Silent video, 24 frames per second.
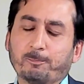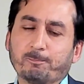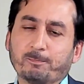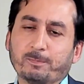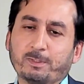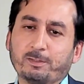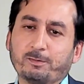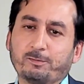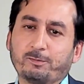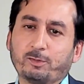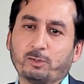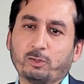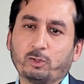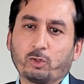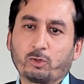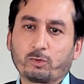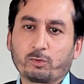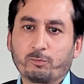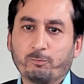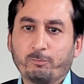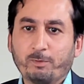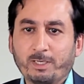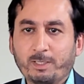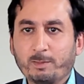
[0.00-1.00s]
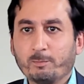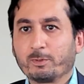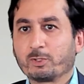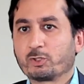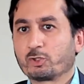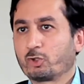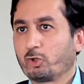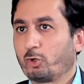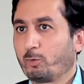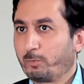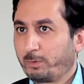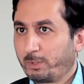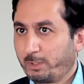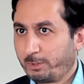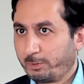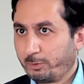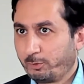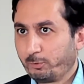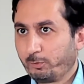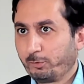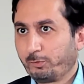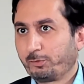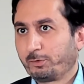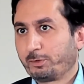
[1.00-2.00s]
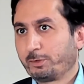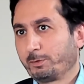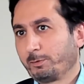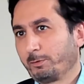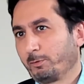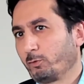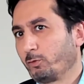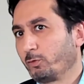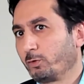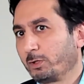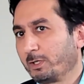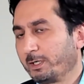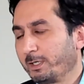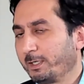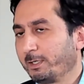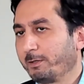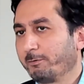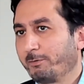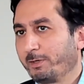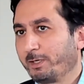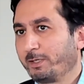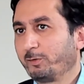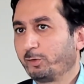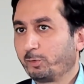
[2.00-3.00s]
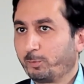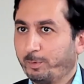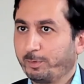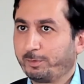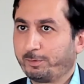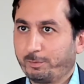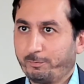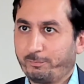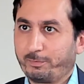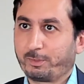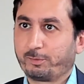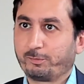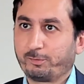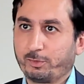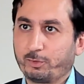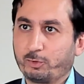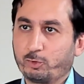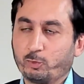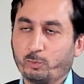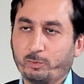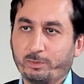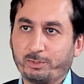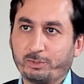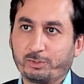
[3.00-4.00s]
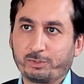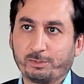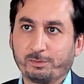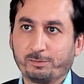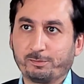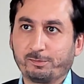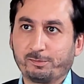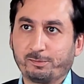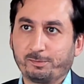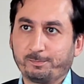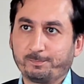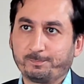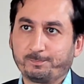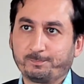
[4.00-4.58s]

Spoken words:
It's not very much commonly used, only in very specific situations.